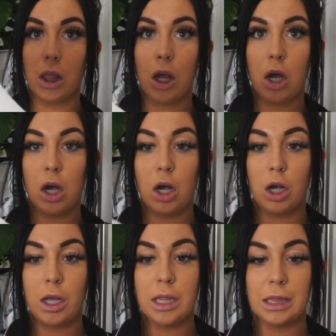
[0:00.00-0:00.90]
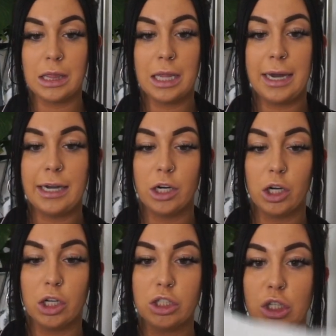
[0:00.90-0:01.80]
long
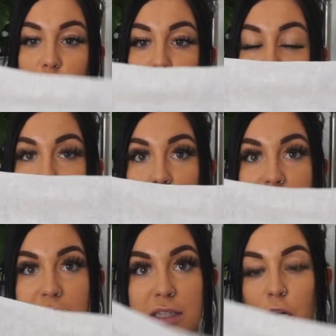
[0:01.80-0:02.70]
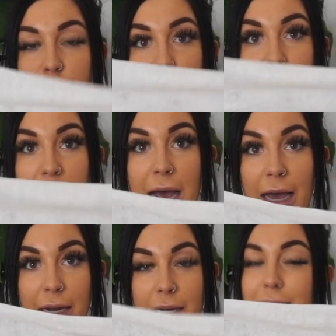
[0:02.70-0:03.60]
liner. So you throw this on your
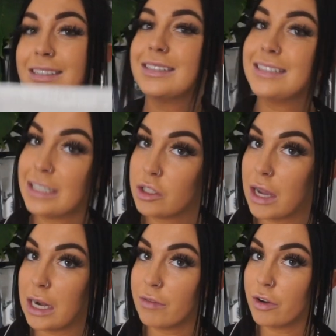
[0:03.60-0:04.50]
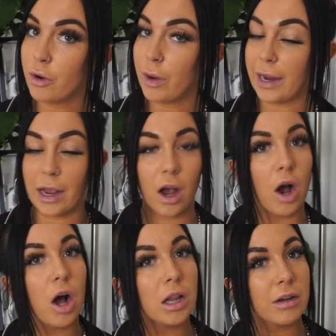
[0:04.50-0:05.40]
pad. Still kind of annoying.
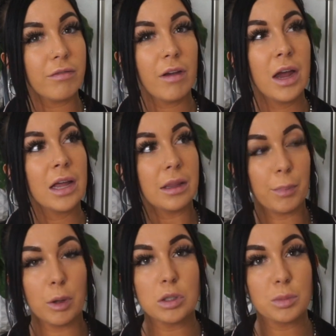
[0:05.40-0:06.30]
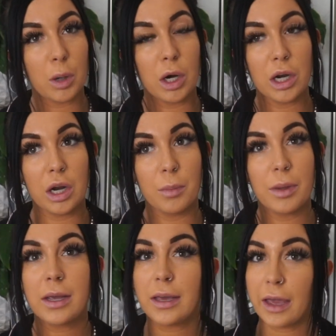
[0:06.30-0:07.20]
All of the postpartum
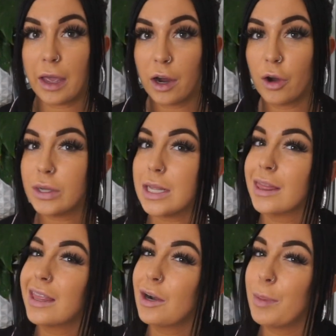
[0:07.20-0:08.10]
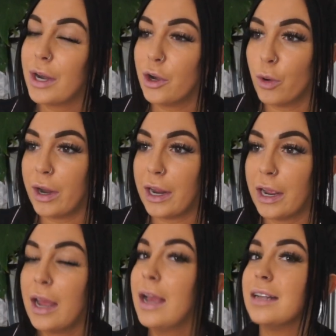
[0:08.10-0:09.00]
care is a little bit annoying.
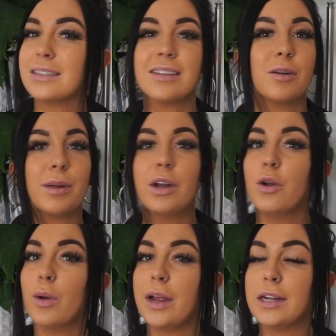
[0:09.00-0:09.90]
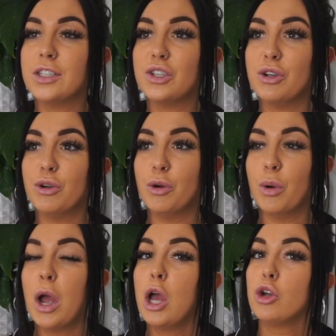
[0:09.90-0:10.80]
It's a little bit annoying
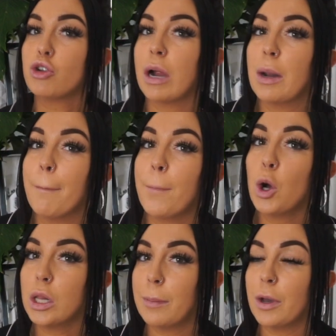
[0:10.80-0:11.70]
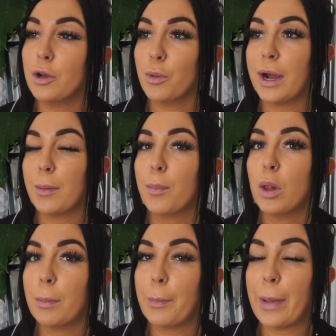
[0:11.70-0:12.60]
to try to pull up underwear, pull
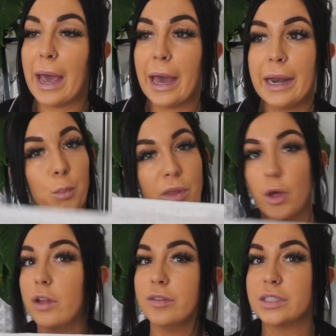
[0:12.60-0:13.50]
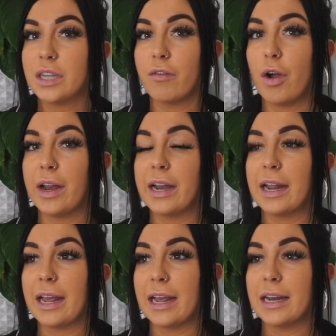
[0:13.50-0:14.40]
up a pad with all this stuff on it
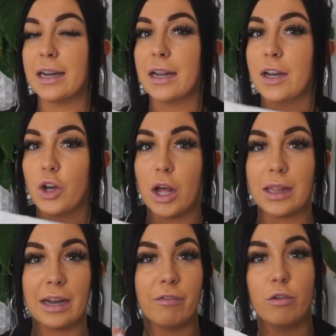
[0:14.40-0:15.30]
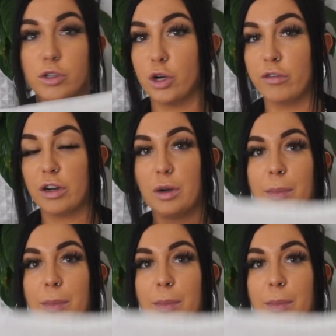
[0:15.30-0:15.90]
and not let it fold over,